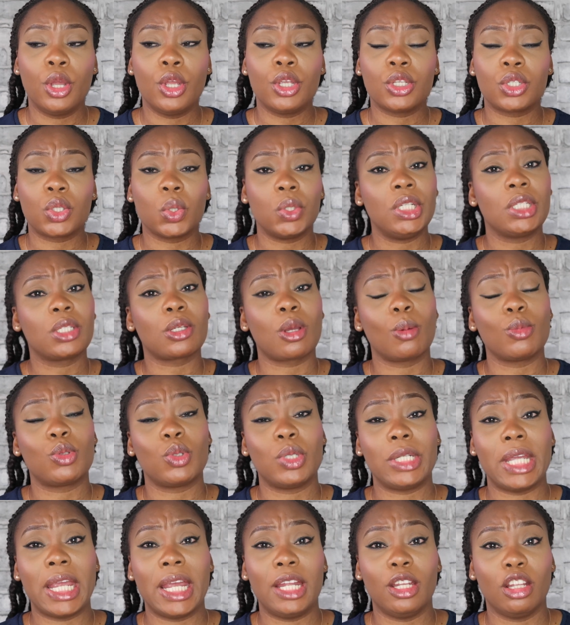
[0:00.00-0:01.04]
So this comes to
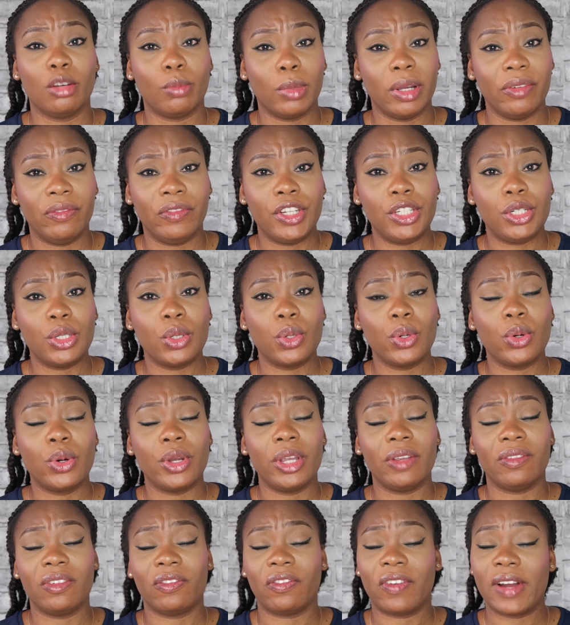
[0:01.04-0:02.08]
the end of my video.
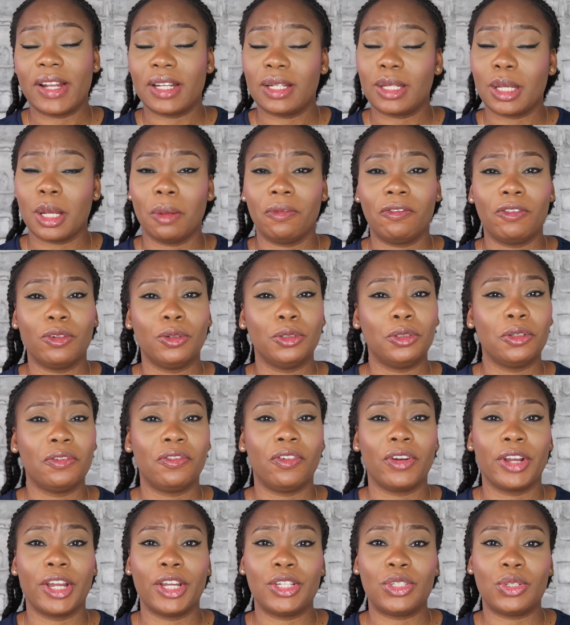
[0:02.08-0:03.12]
If you find it helpful, don't
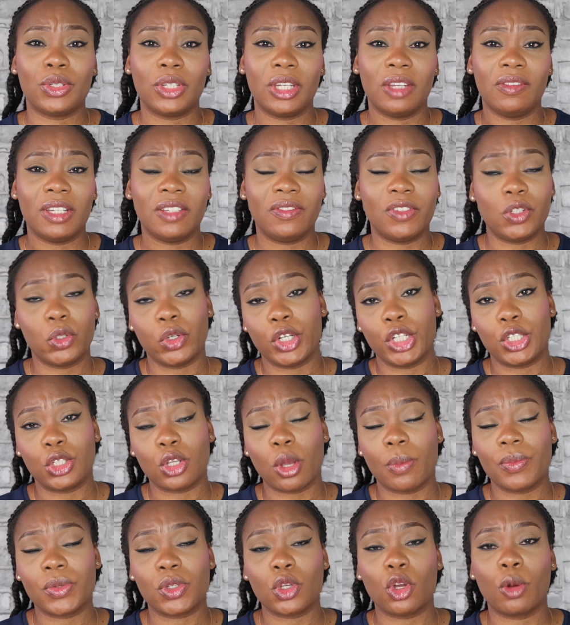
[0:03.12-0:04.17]
forget to give this video a
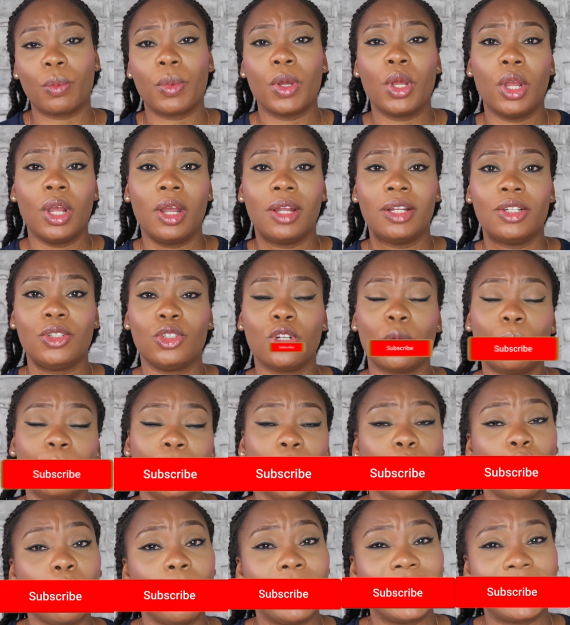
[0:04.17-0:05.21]
thumbs up, drop me
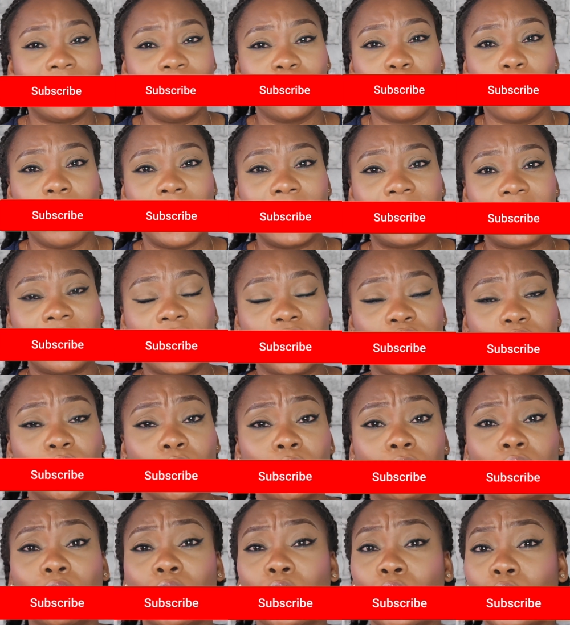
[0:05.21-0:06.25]
a comment in the comment
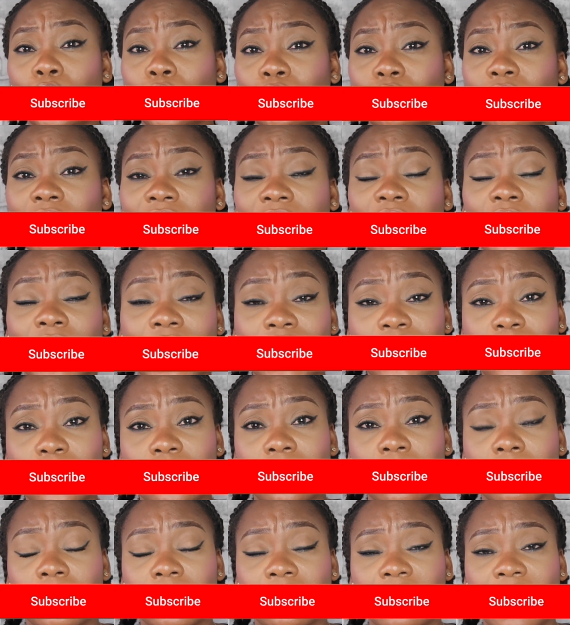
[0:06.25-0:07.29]
section. Don't forget to
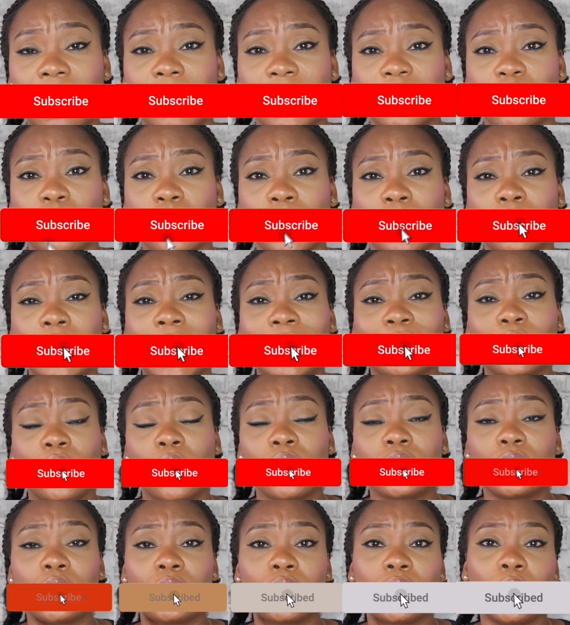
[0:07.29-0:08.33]
subscribe as well, and
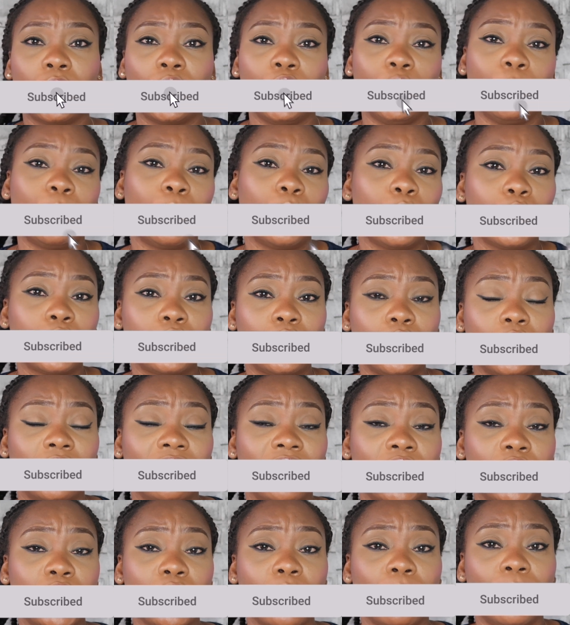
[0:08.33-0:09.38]
also turn on the post
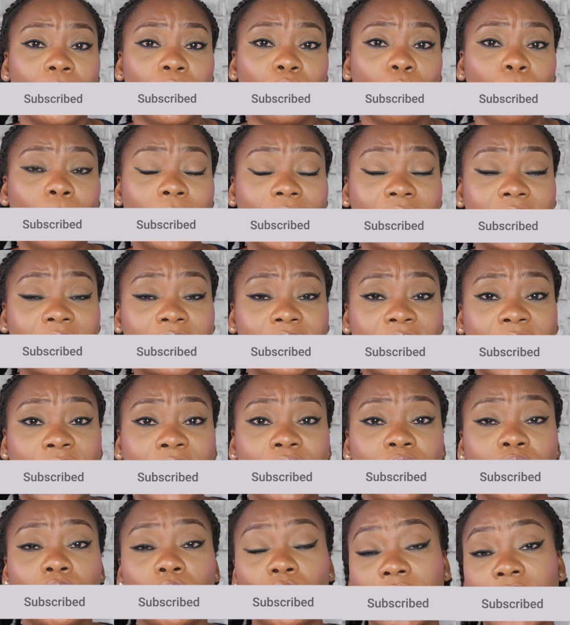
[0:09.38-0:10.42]
notification bell by the
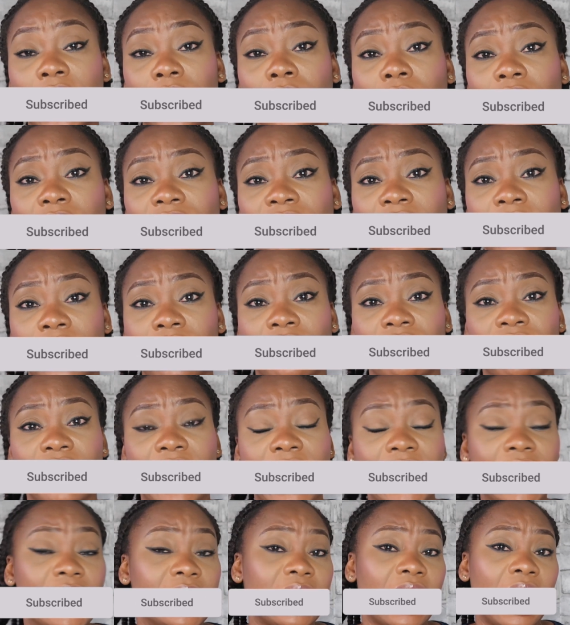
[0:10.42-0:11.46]
side so you get notified of
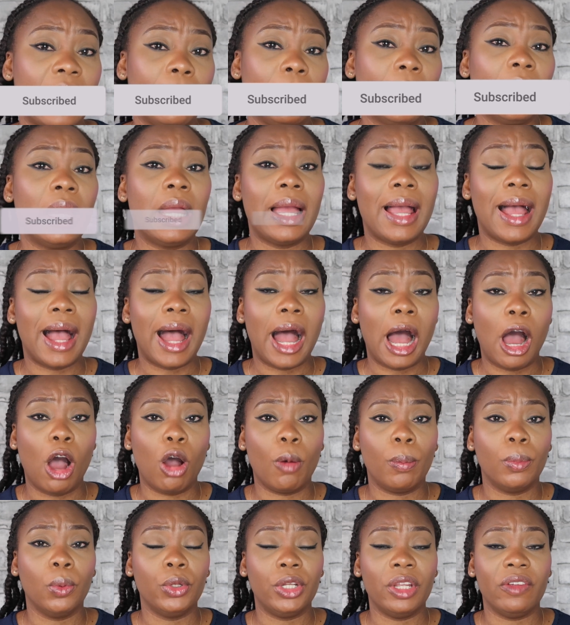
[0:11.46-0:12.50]
any time I
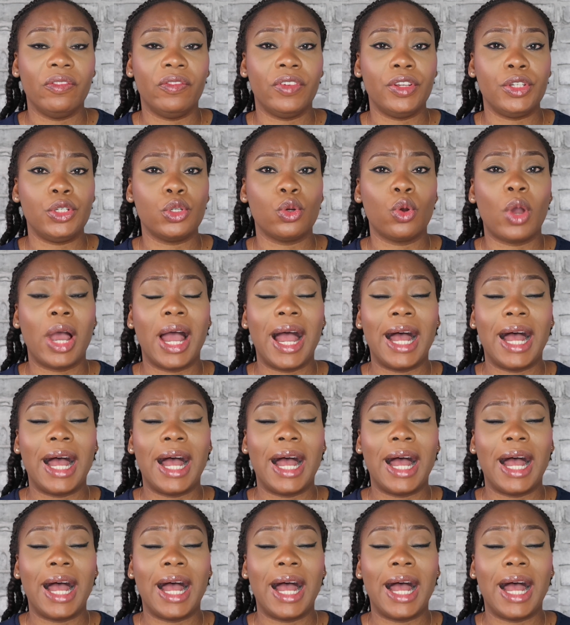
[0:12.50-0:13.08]
upload a video.